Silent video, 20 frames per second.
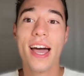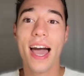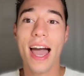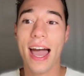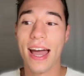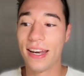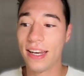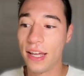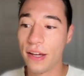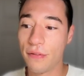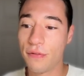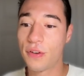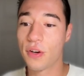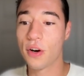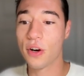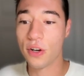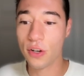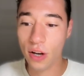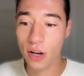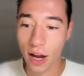and if you're
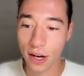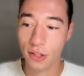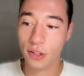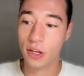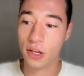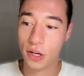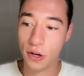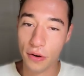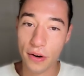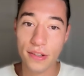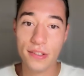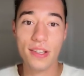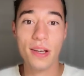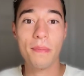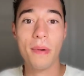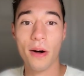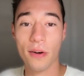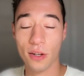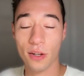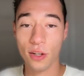not curious
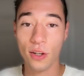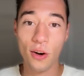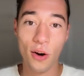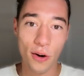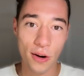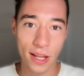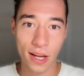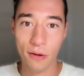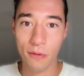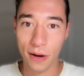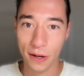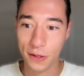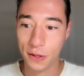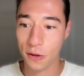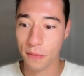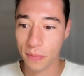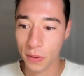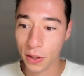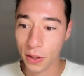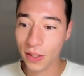about learning what you're
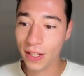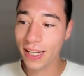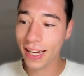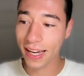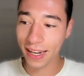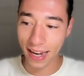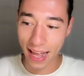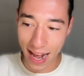building and